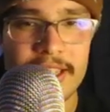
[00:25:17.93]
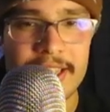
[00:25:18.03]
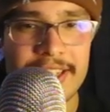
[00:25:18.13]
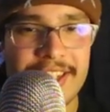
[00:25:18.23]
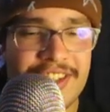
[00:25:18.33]

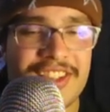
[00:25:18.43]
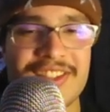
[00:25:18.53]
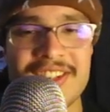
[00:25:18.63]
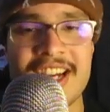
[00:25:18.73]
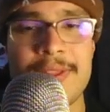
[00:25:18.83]
he's just
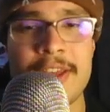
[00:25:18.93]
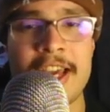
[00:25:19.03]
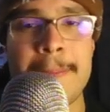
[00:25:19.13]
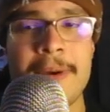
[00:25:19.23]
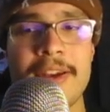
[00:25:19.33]
not
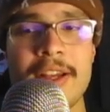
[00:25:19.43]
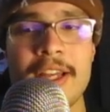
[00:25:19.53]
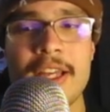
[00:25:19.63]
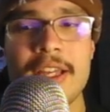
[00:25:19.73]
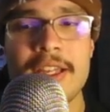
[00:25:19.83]
that. But
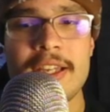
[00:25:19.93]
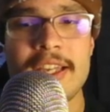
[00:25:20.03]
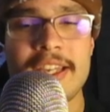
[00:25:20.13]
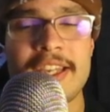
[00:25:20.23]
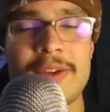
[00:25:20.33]

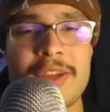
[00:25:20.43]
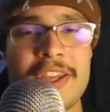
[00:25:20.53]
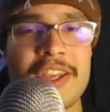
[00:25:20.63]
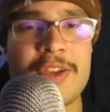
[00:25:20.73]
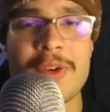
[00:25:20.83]
he
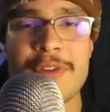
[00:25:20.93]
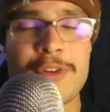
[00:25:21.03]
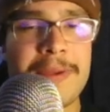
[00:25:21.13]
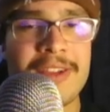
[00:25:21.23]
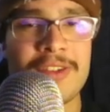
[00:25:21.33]
he'll never
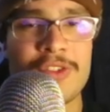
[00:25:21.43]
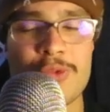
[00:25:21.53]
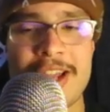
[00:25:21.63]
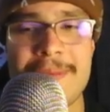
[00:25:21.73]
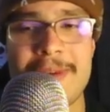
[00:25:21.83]
be
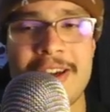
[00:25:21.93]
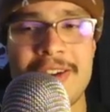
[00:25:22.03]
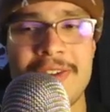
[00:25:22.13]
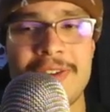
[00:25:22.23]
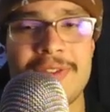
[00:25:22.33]

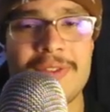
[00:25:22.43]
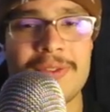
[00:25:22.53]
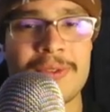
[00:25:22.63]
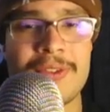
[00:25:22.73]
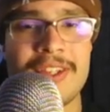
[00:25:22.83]
Draymond
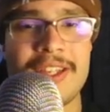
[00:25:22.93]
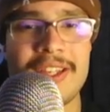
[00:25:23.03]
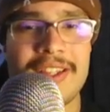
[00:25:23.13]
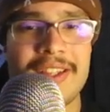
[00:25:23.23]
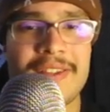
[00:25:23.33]
or
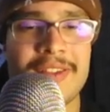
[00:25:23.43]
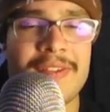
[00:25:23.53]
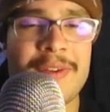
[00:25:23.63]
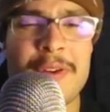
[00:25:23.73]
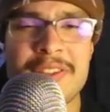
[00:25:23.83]
I've
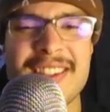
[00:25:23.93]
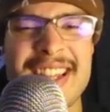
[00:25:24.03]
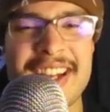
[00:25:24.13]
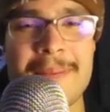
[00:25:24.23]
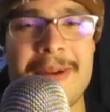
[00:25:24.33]
never seen
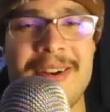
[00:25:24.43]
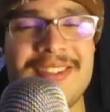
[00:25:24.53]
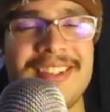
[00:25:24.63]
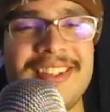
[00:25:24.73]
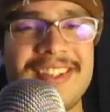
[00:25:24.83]
that comparison.